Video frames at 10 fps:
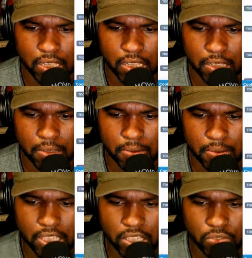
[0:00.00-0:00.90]
Now,
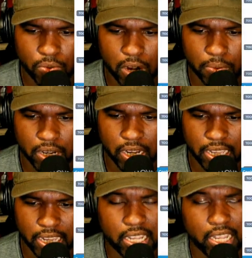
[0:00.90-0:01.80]
this is where I want to
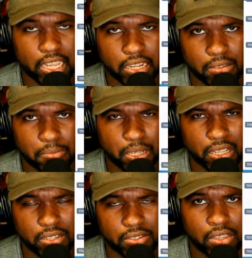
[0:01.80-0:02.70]
lean in
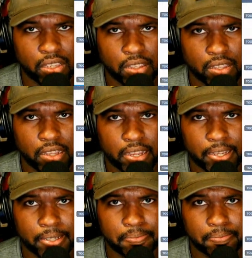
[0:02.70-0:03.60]
because
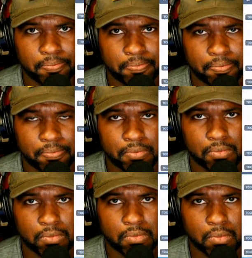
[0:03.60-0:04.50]
um,
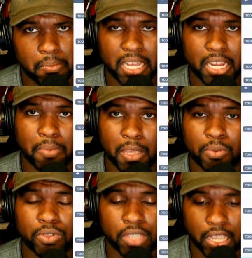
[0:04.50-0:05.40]
many people
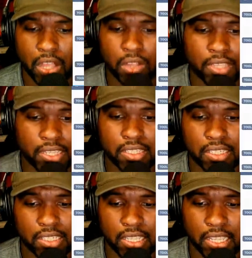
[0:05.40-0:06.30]
say, "Oh, this is
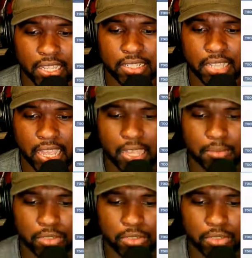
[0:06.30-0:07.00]
the end times."